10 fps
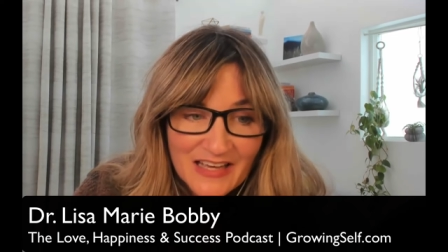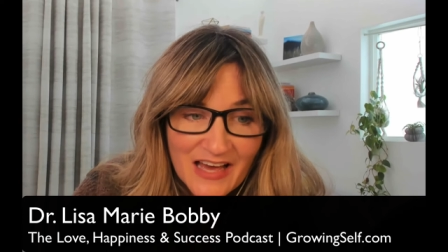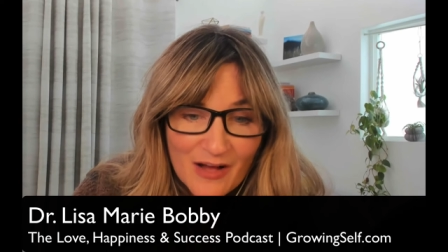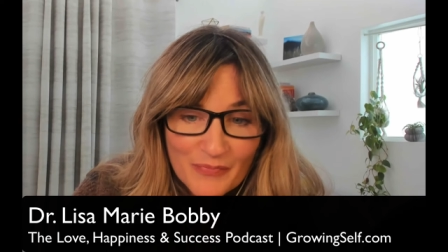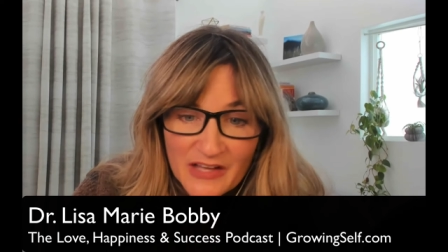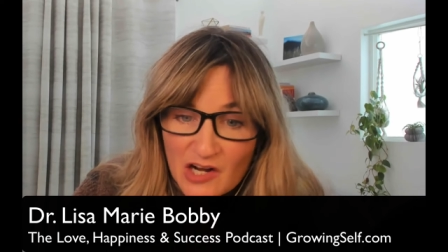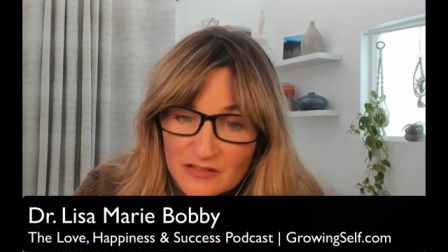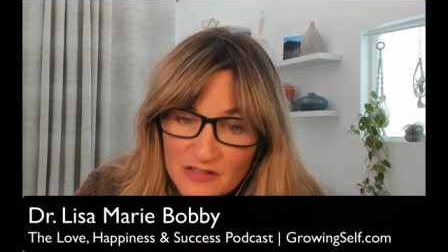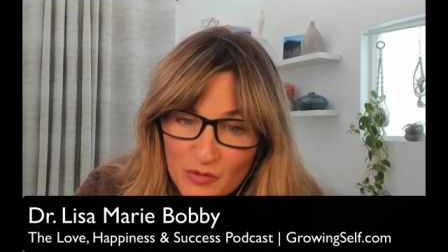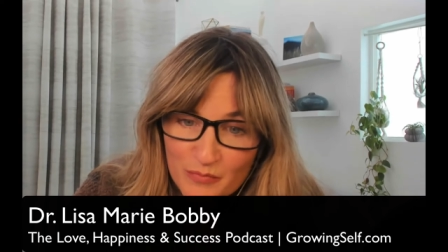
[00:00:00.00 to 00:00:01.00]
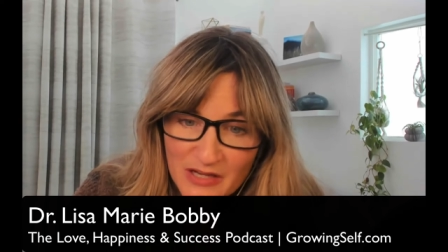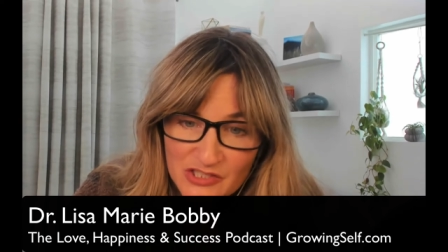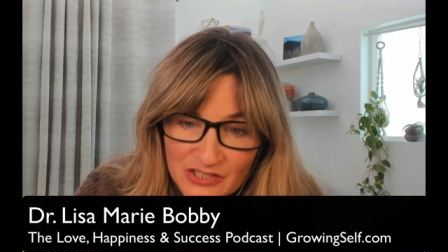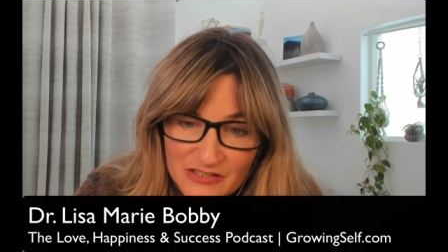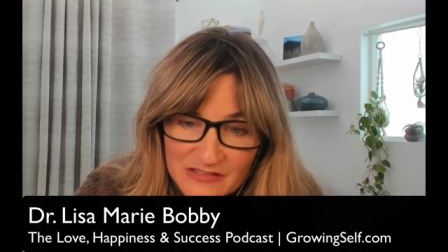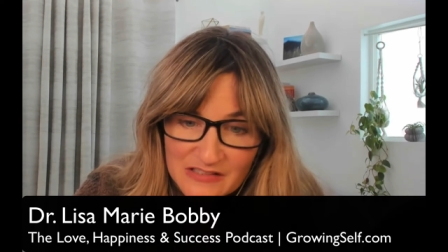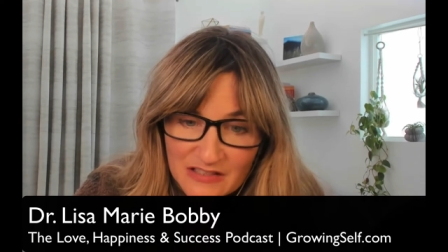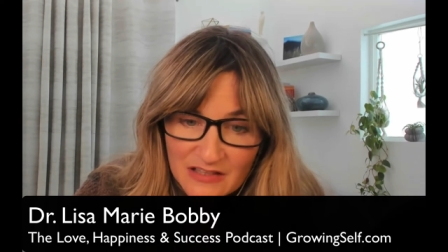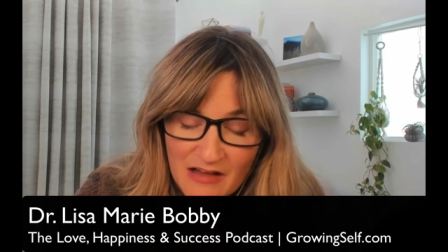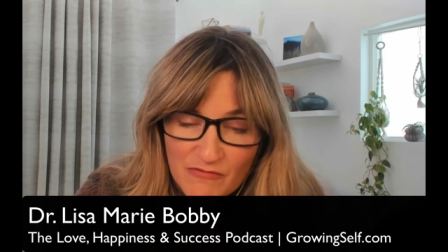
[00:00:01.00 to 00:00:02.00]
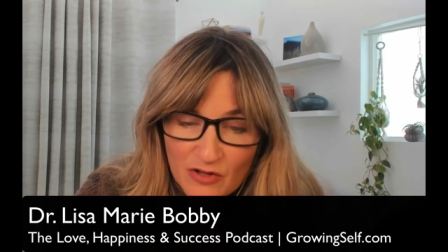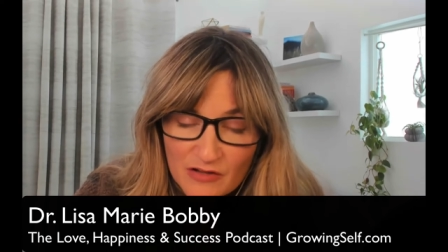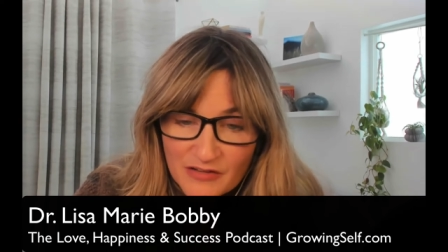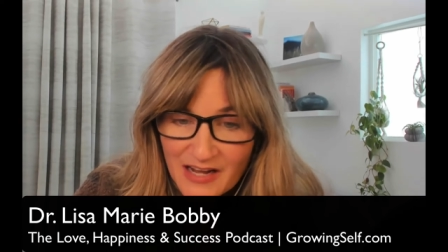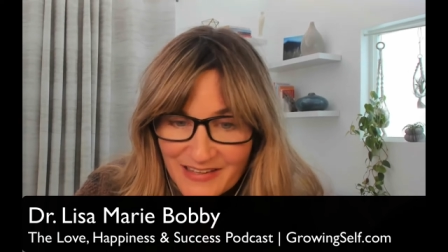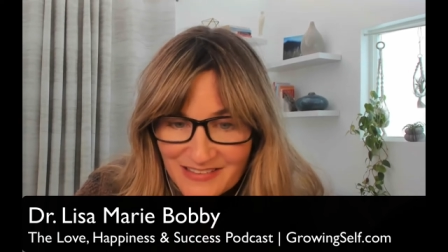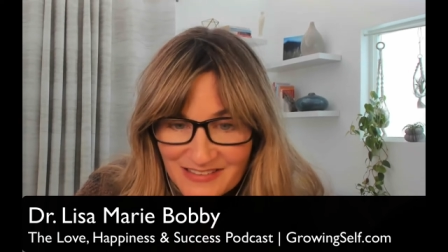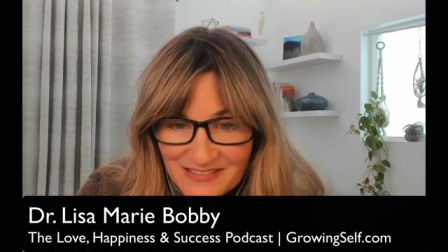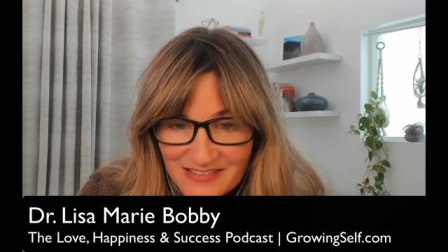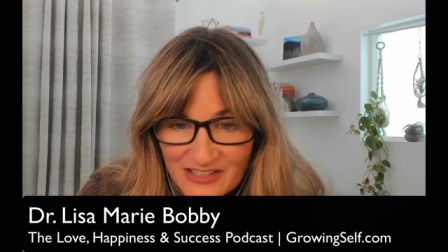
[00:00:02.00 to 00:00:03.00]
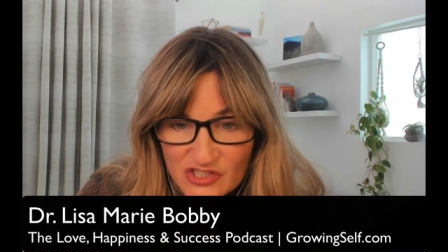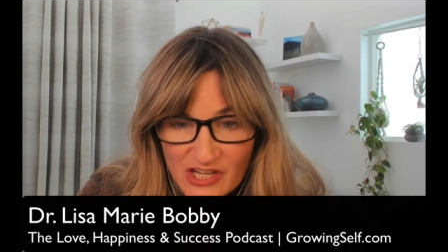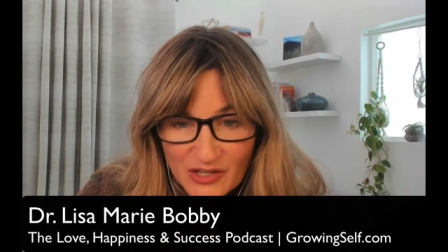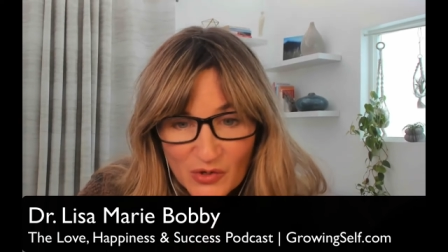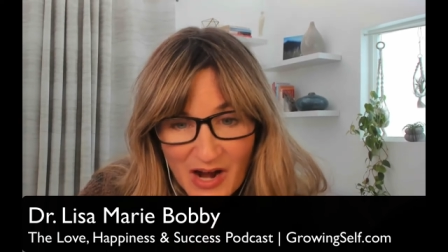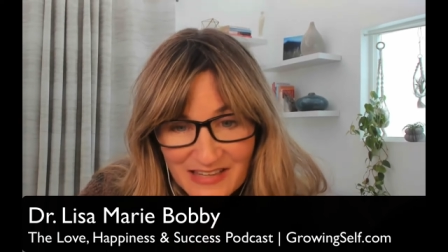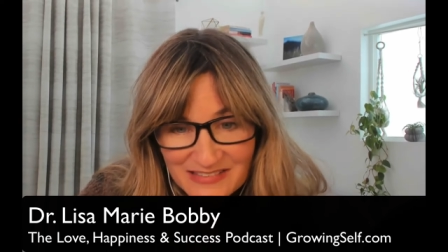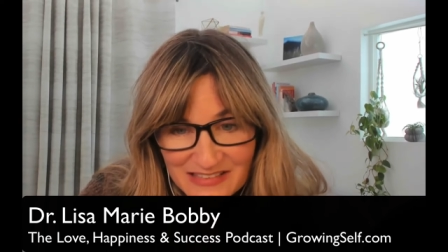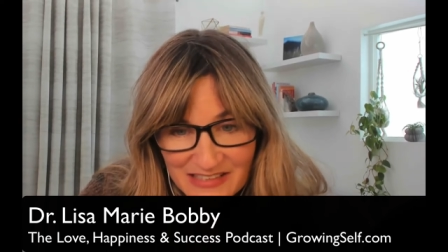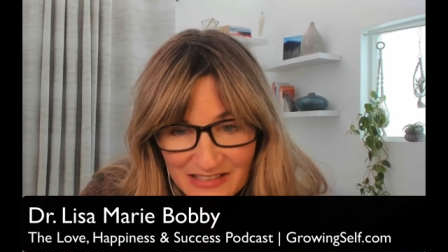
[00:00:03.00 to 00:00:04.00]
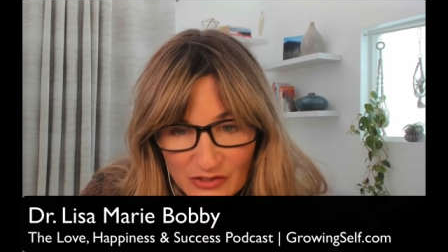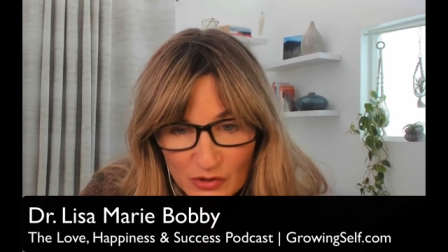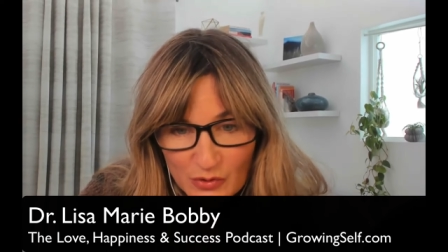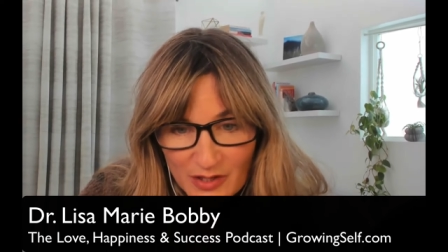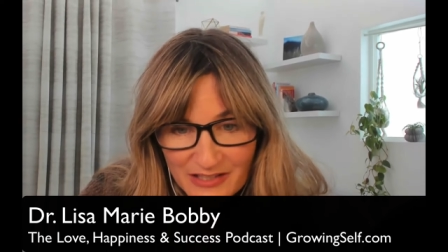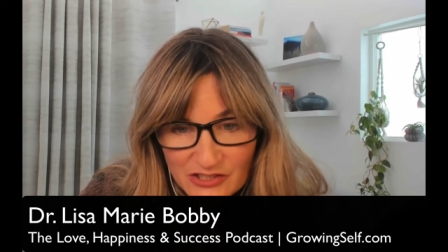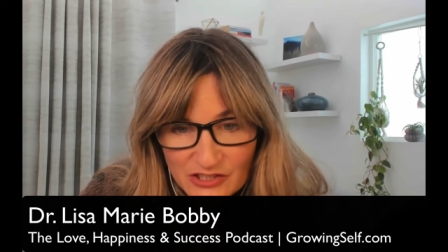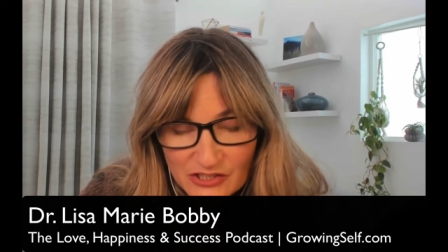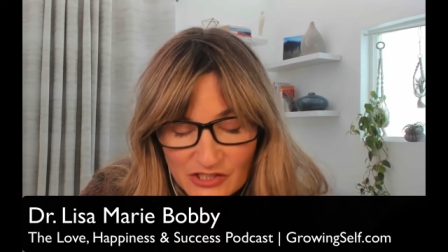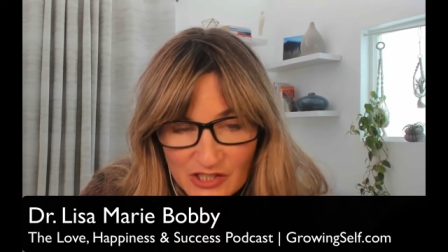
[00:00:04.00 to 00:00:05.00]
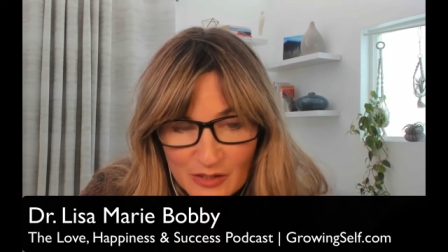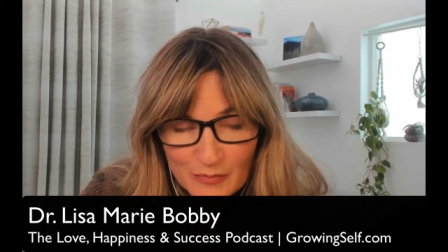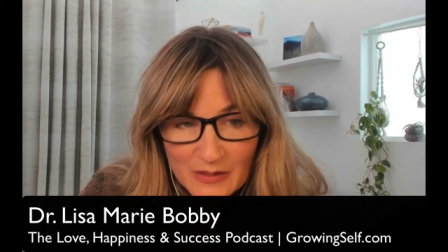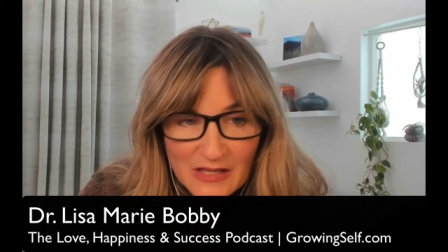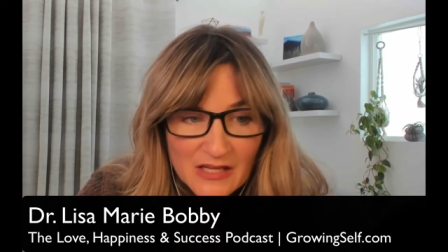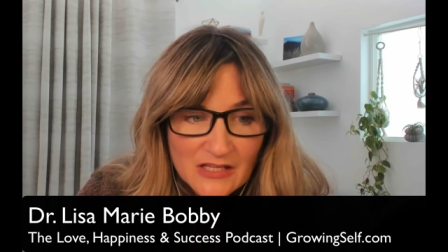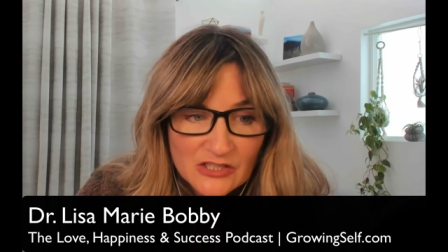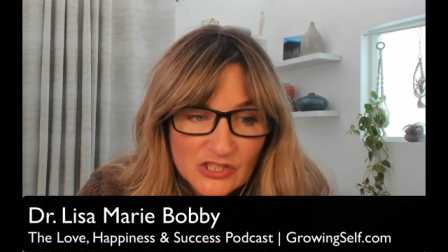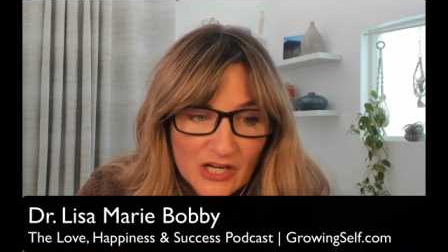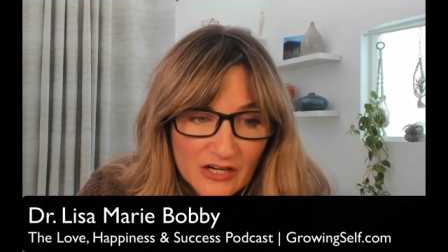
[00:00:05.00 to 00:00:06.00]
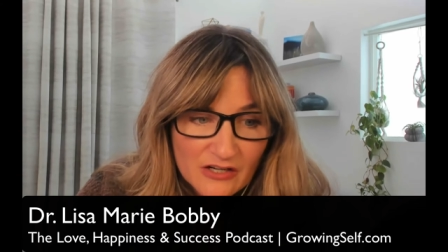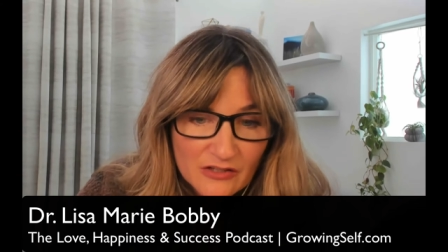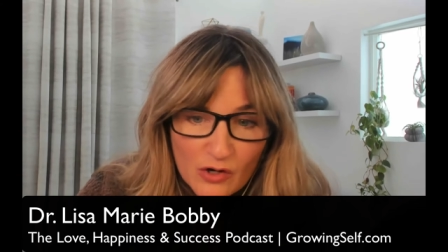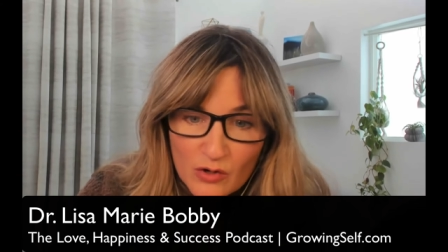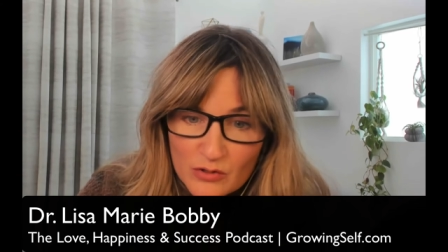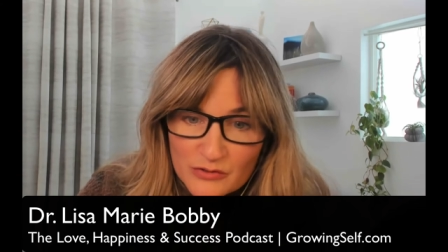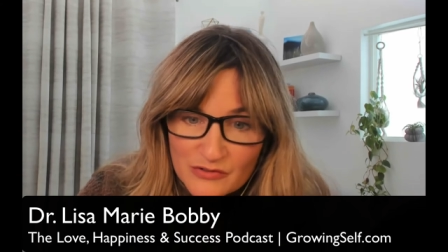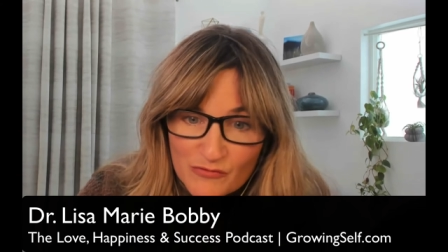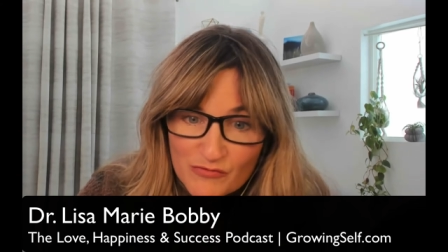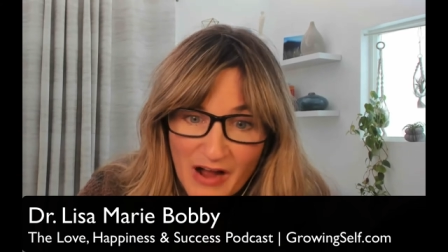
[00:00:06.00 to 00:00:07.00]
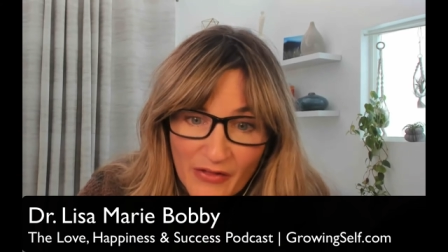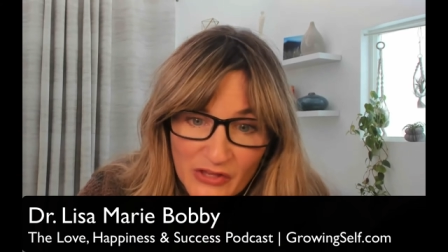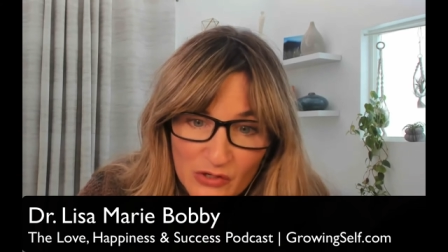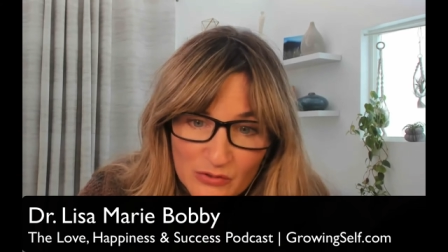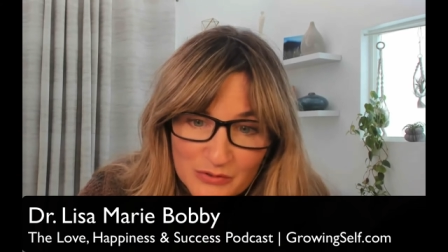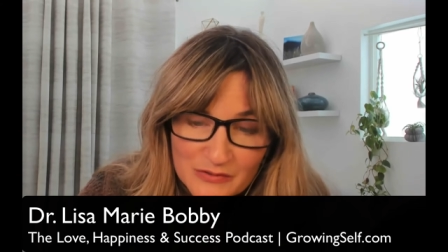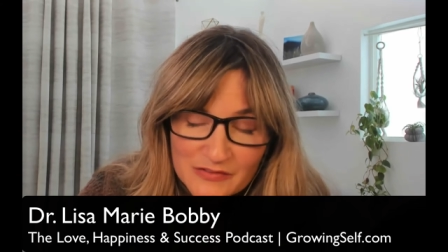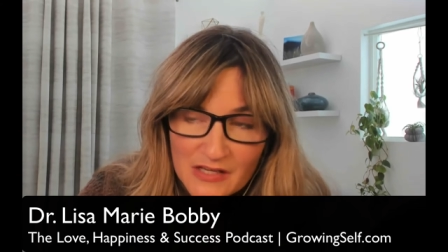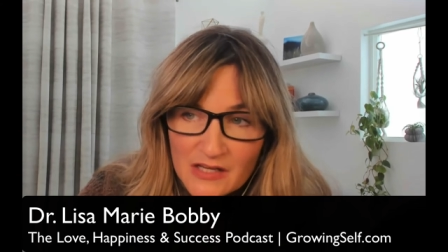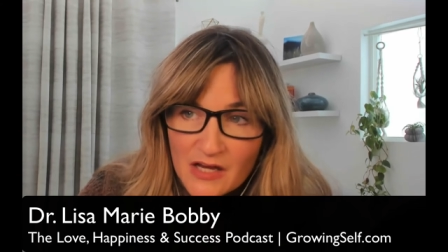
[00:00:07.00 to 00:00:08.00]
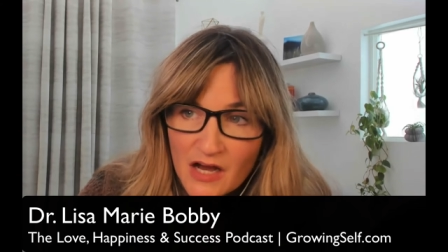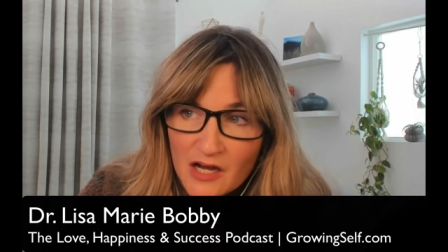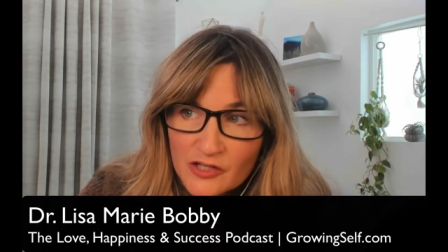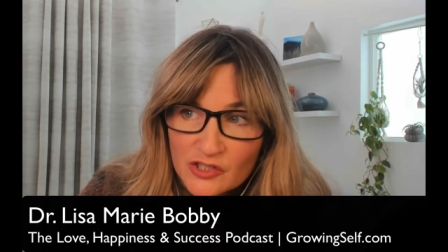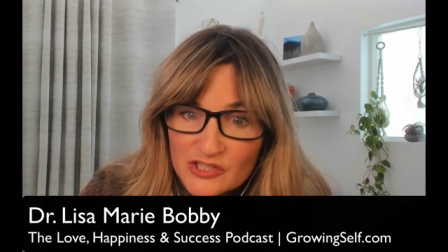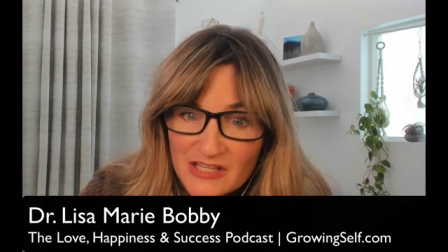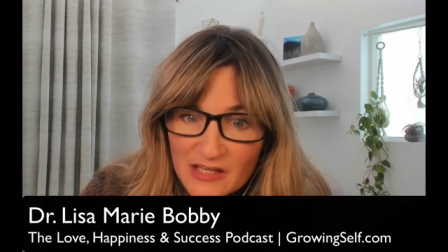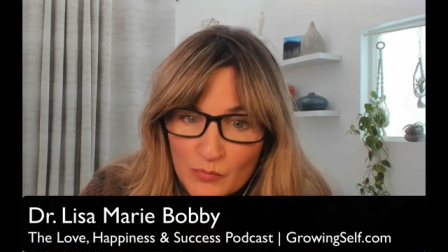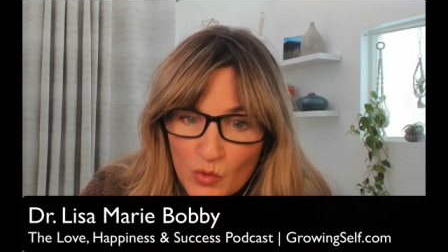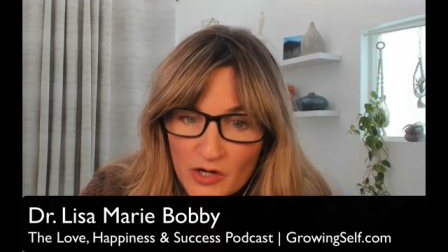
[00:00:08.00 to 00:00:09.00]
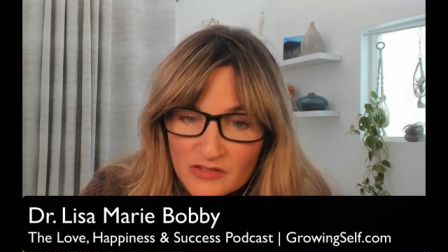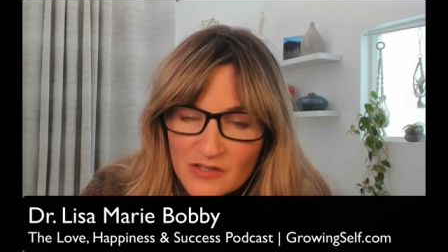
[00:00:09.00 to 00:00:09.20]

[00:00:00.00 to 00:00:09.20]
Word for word: Um, it also measures the level of kindness and generosity in your relationship, shared goals and values, uh, your teamwork.